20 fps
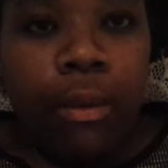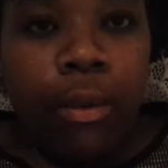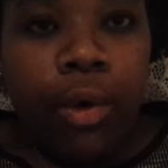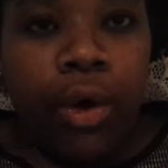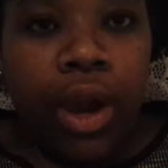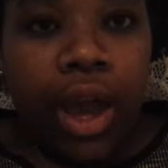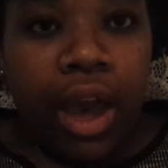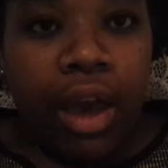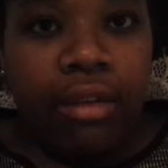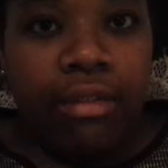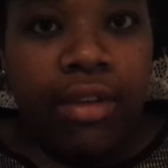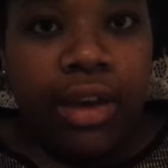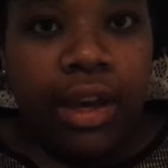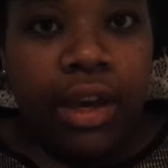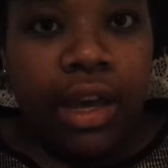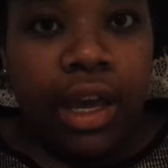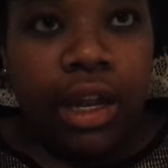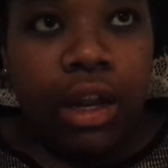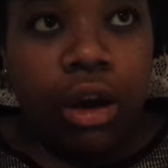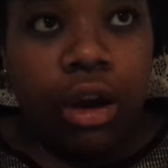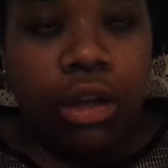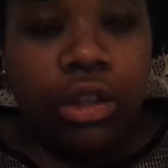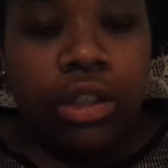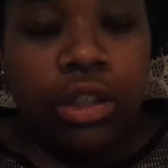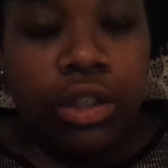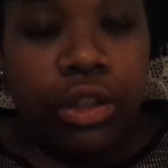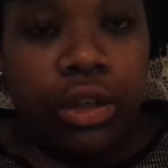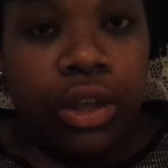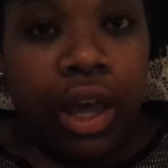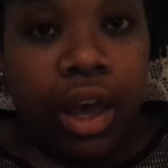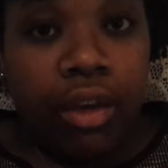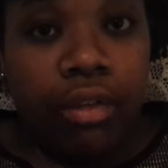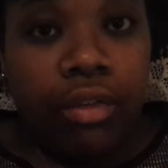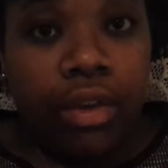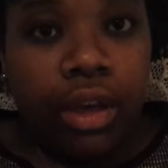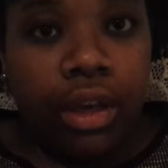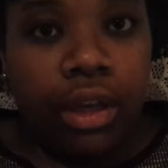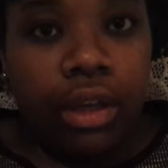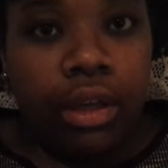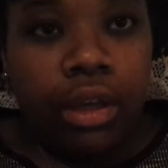we're having and are still
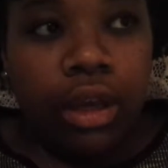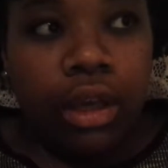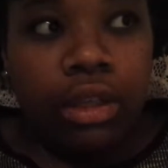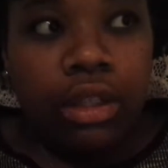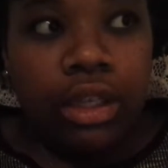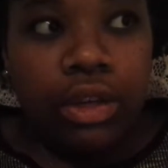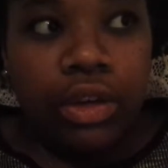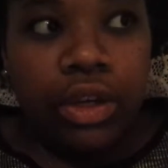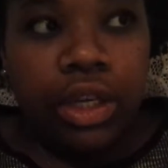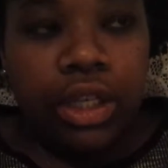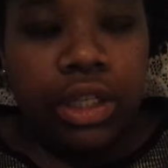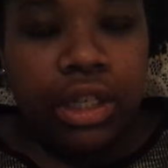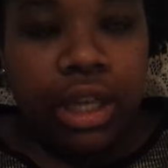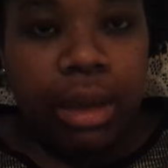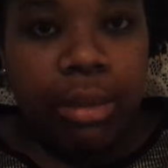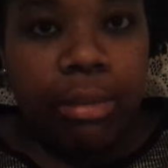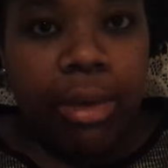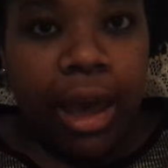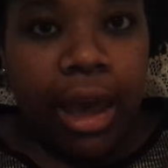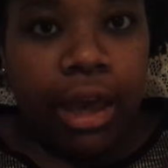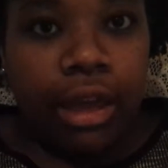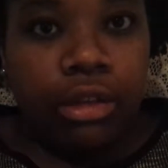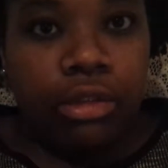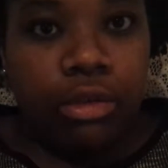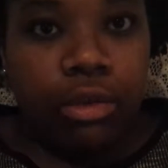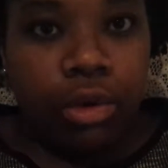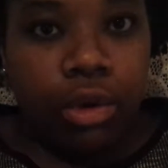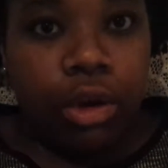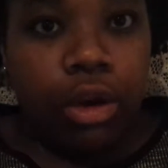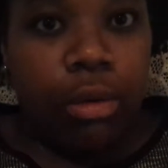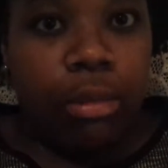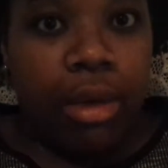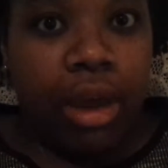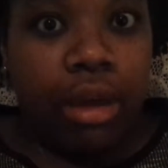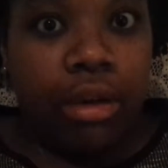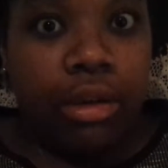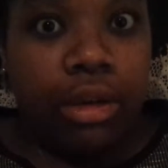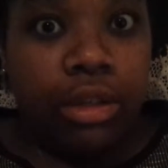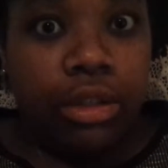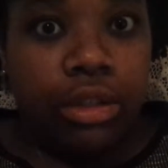having a serious impact on our
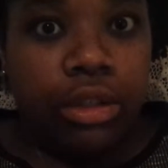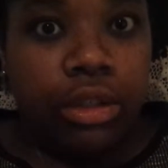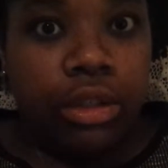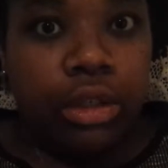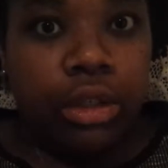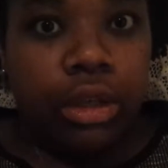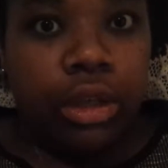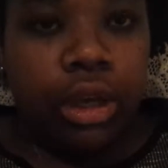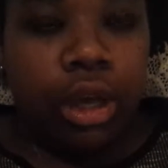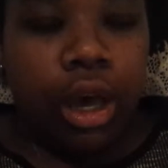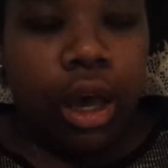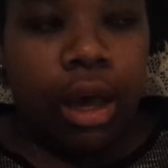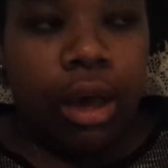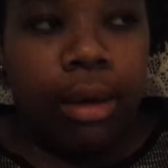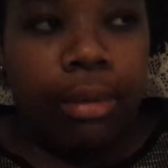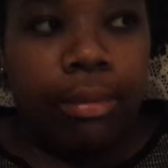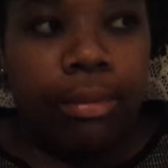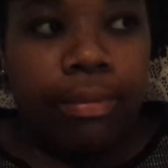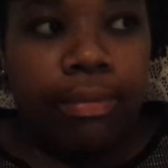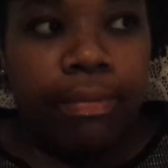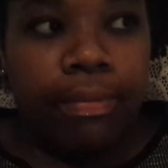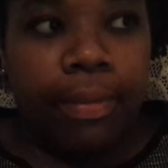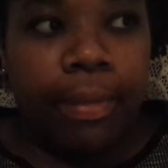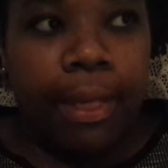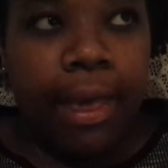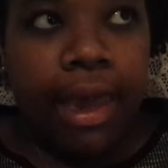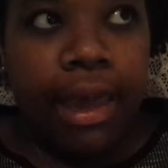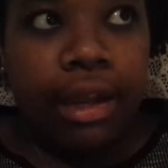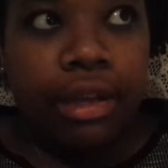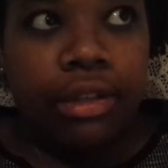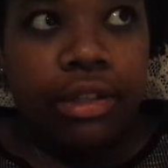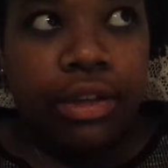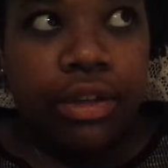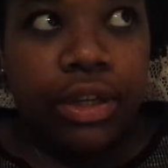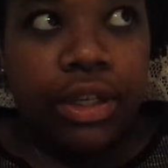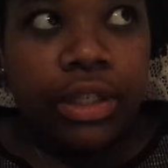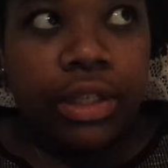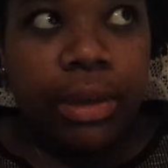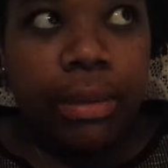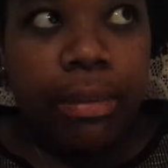marriage, and a
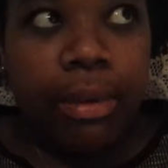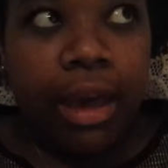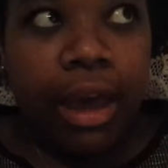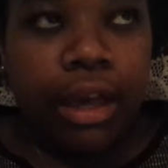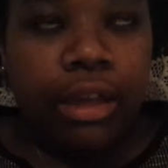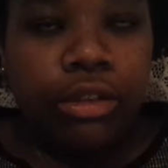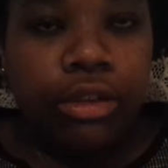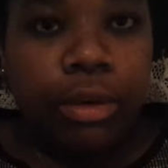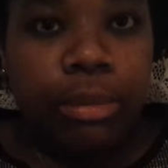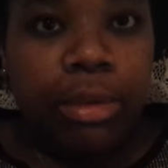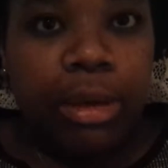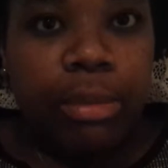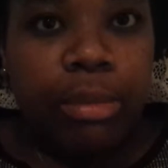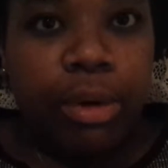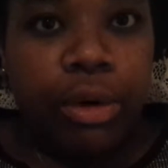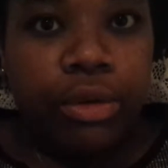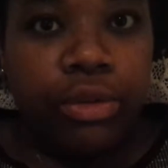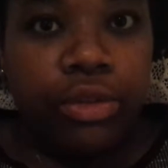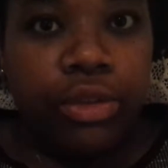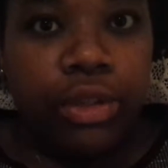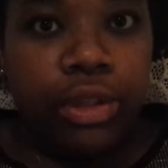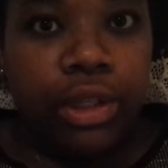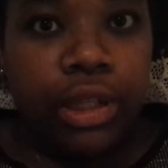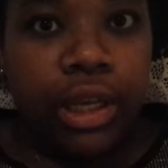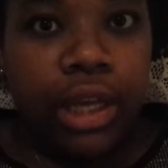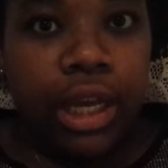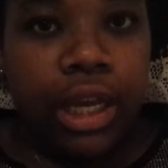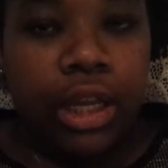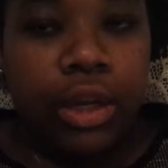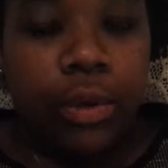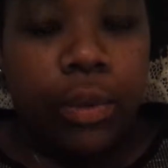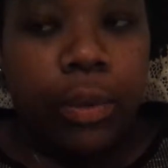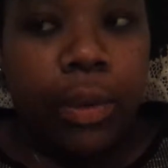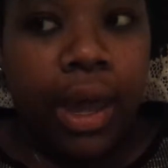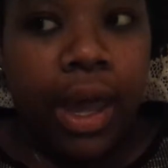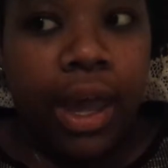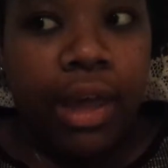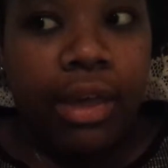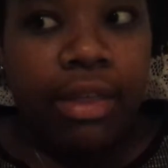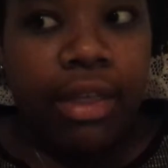serious impact on me personally in a
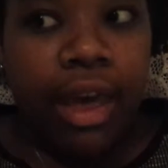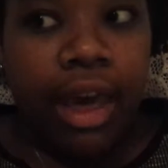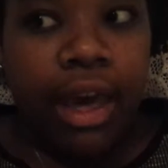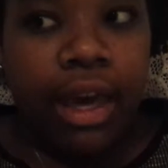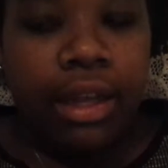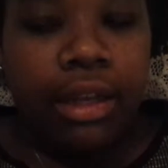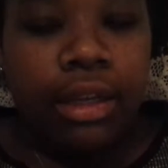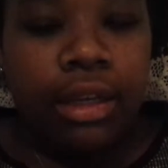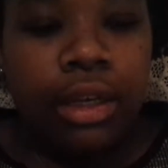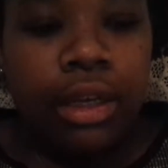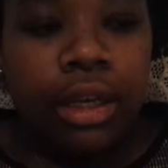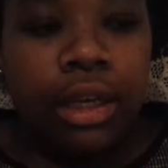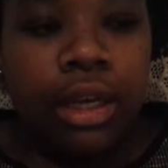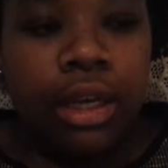way that